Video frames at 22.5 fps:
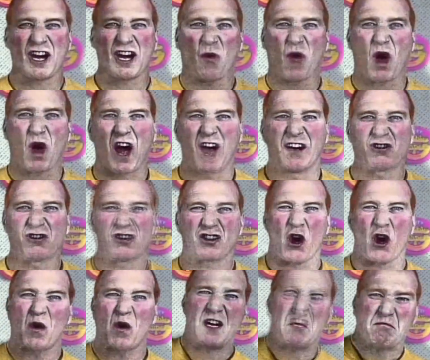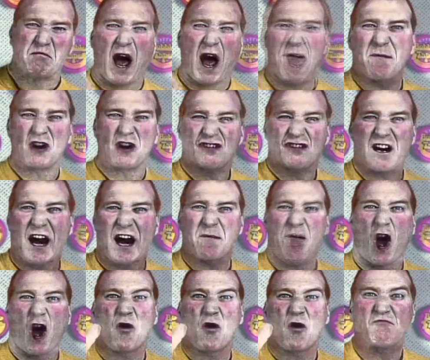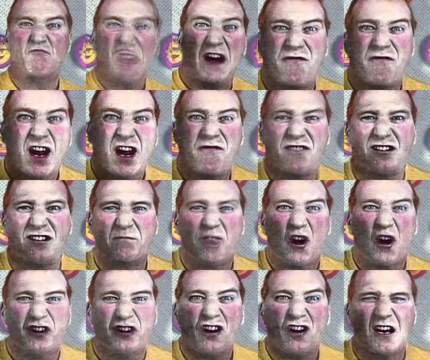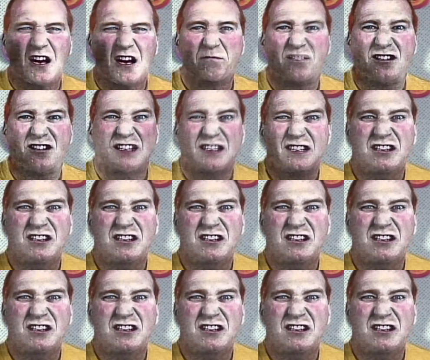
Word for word: Anyone chewing bubble tape owes me 50 push-ups.